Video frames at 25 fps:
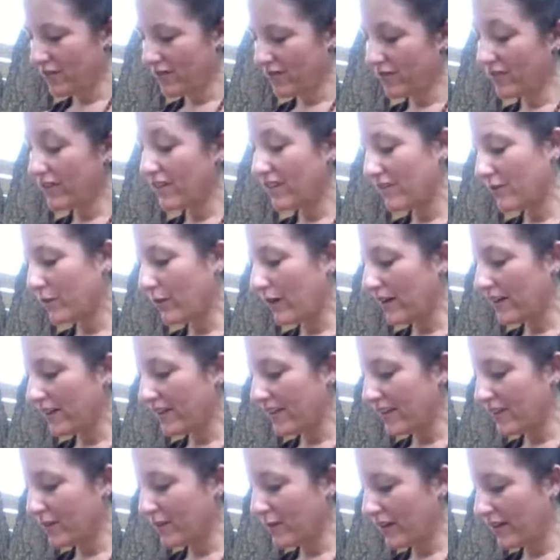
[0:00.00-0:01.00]
Well,
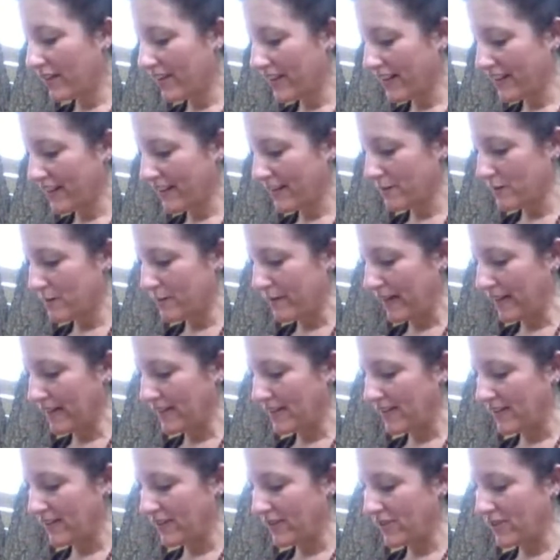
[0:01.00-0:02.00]
while that comes
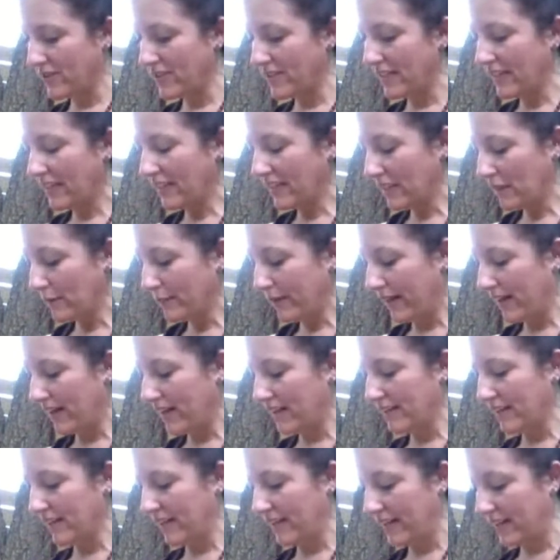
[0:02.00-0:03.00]
back to you, just thinking
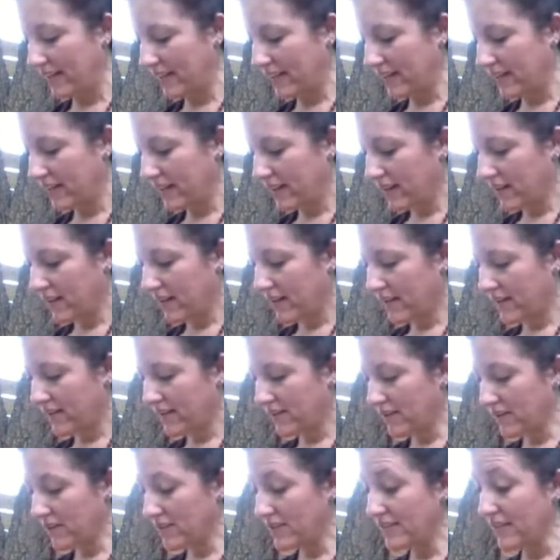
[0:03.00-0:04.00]
about like
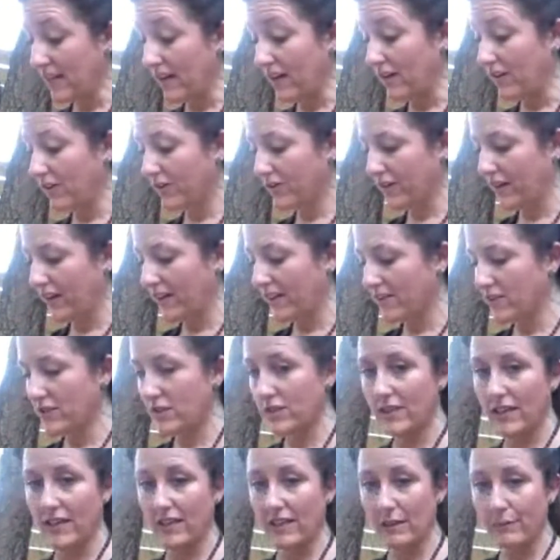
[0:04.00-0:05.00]
yourself, right?
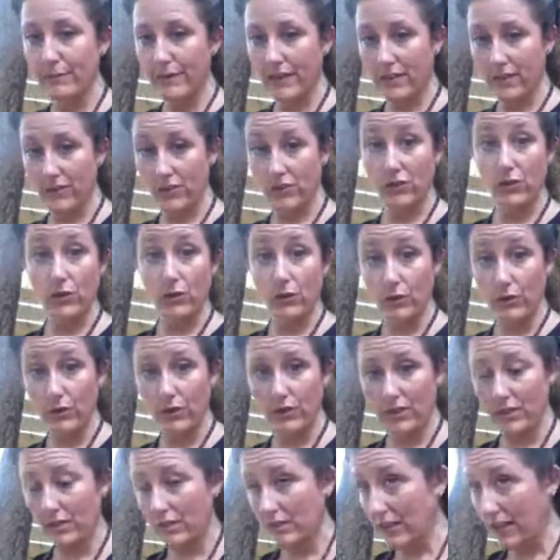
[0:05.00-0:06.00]
Just think about you
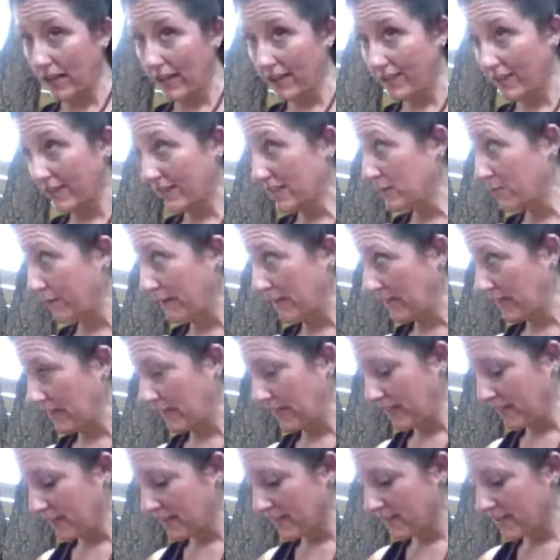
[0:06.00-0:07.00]
and your life
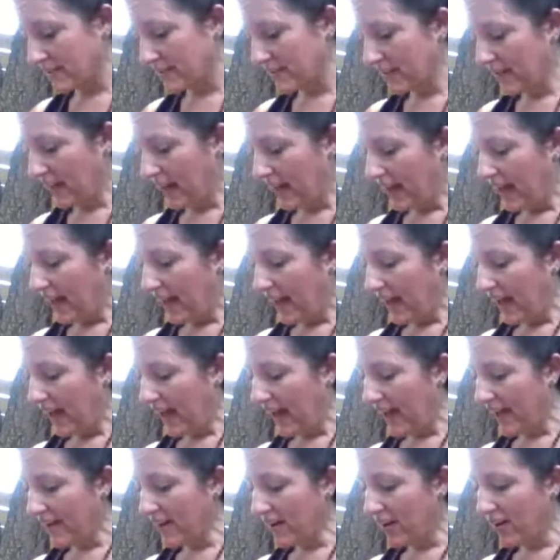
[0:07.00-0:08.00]
experience
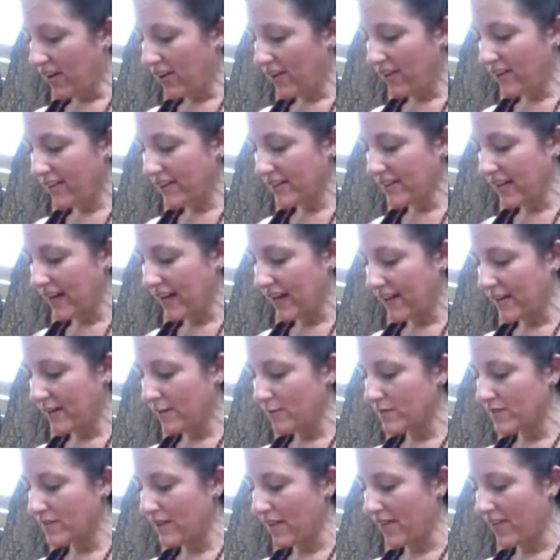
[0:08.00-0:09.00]
and all the
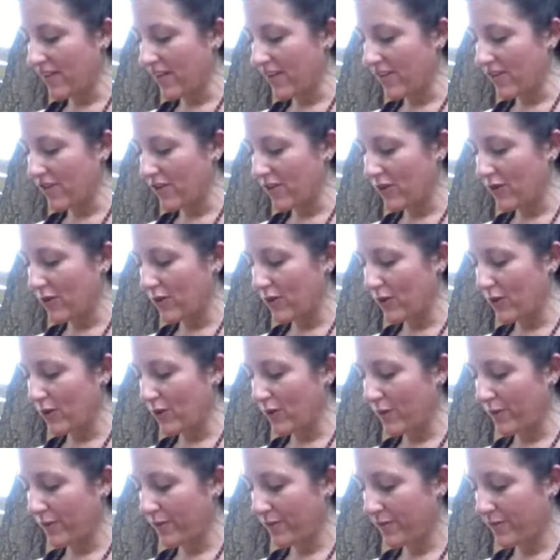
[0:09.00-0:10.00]
times that
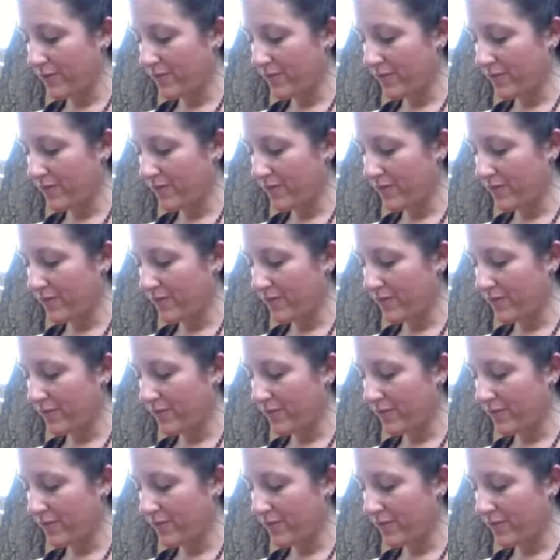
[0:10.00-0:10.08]
you